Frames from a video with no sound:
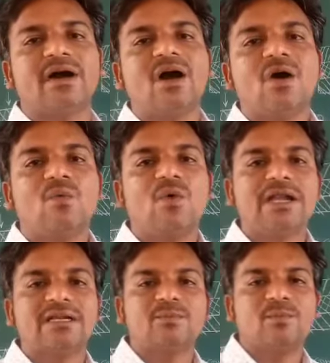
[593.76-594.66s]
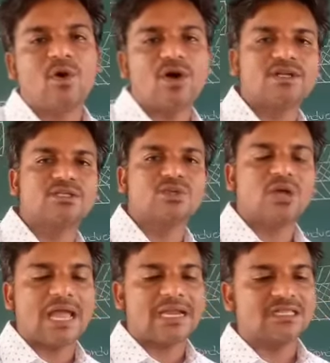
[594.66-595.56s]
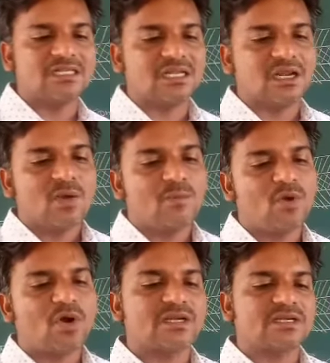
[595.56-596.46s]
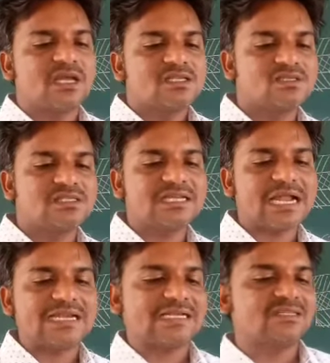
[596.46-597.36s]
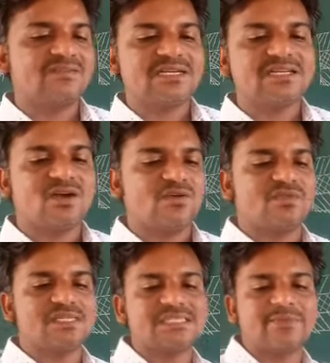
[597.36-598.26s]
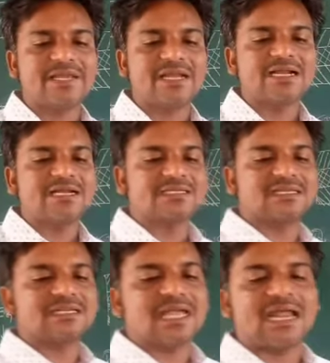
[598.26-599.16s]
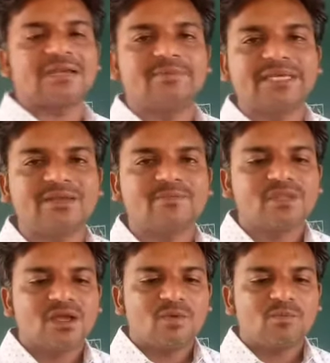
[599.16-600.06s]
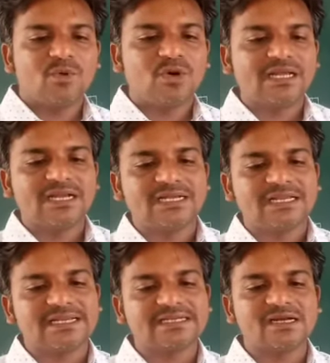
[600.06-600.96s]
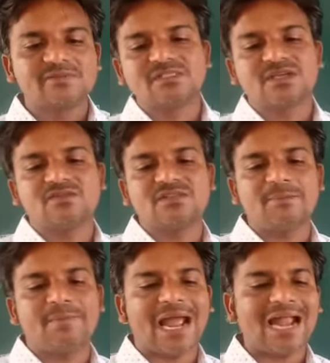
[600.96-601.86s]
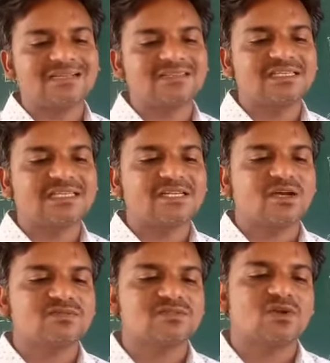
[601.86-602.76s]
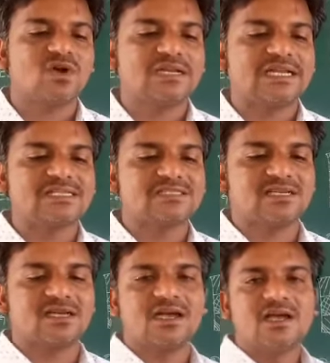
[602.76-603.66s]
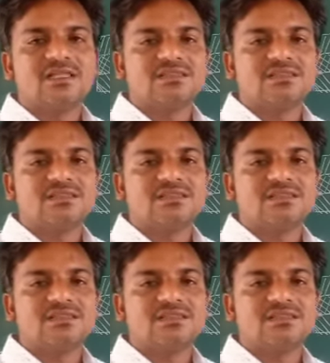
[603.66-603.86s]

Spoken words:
one point to another point. So the conductivity of a semiconductor can be modeled in terms of the band theory of solids. The